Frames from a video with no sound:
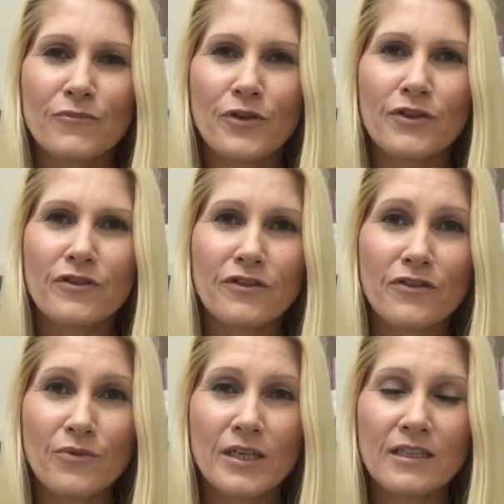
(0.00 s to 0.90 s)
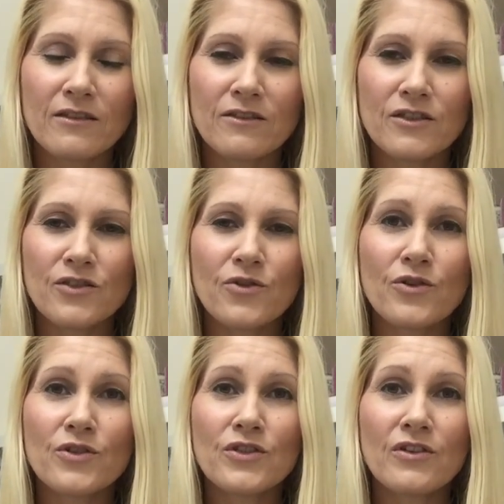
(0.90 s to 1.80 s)
broke the thread on the
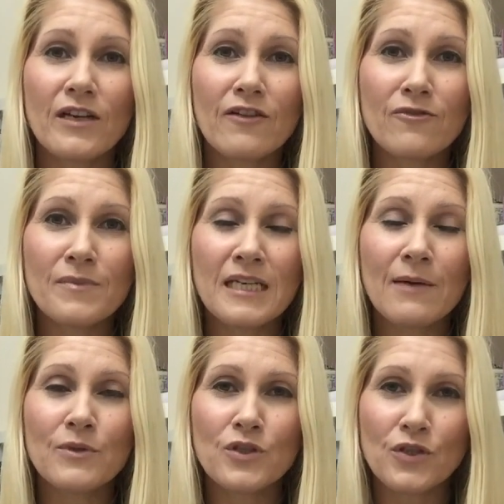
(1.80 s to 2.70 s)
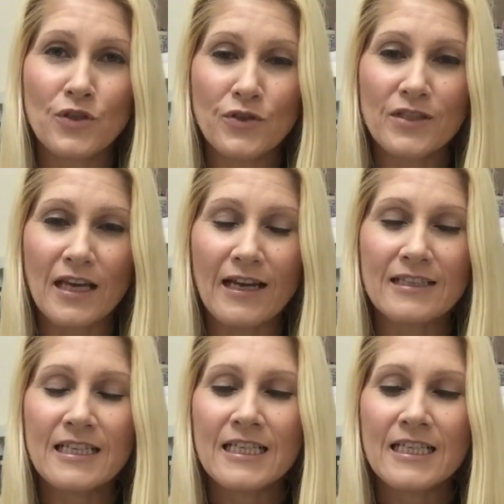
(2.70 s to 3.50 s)
screw, so I haven't been able to use that.